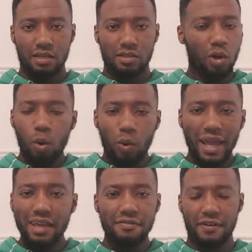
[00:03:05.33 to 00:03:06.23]
No
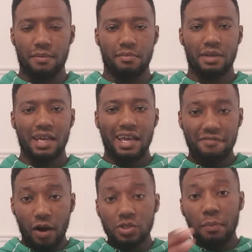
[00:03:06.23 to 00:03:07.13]
way, fam. If
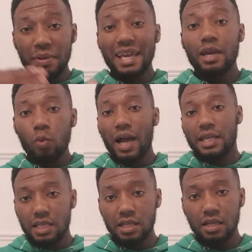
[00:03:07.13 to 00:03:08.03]
I was a
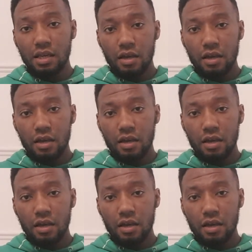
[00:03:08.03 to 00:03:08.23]
PAYE,